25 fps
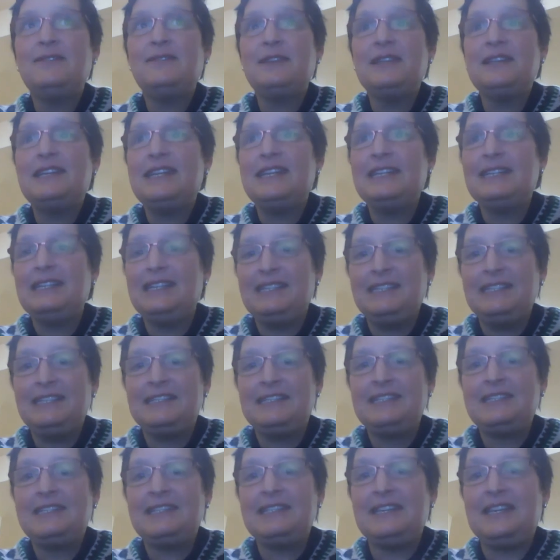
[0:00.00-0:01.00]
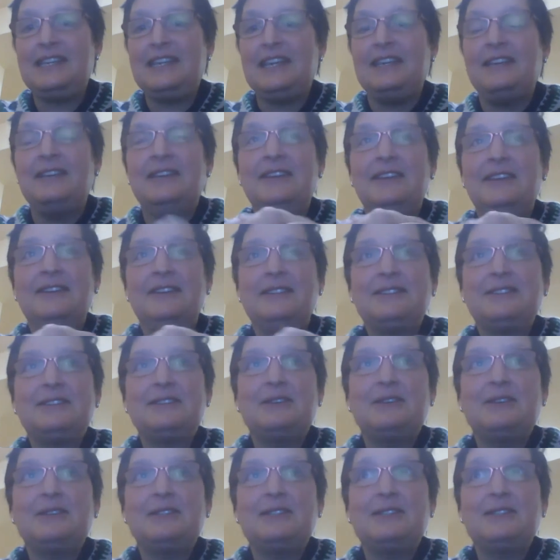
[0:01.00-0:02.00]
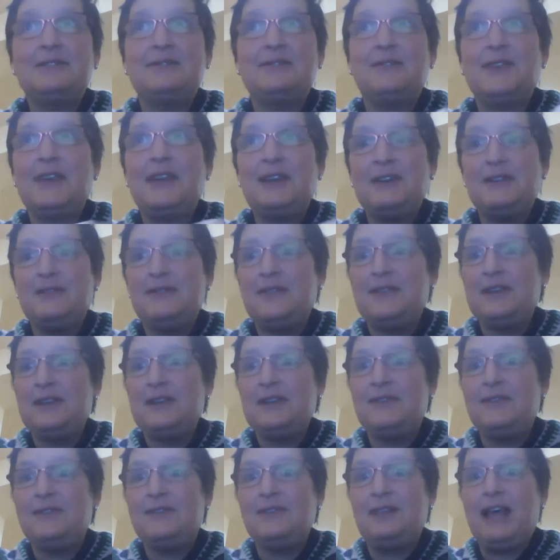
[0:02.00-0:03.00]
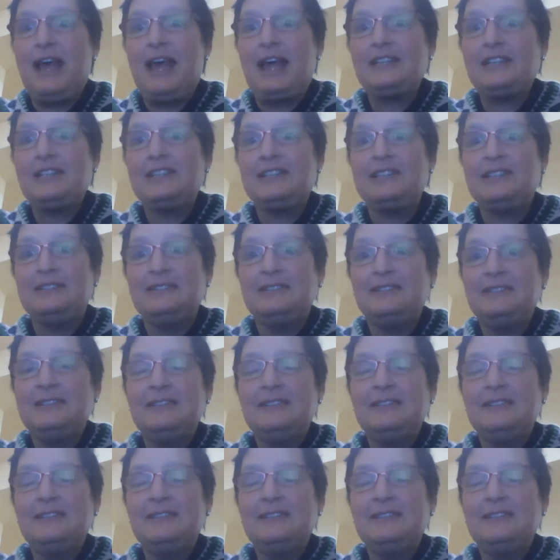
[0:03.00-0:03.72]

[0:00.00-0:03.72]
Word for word: of an inland sea, so it's very, very flat.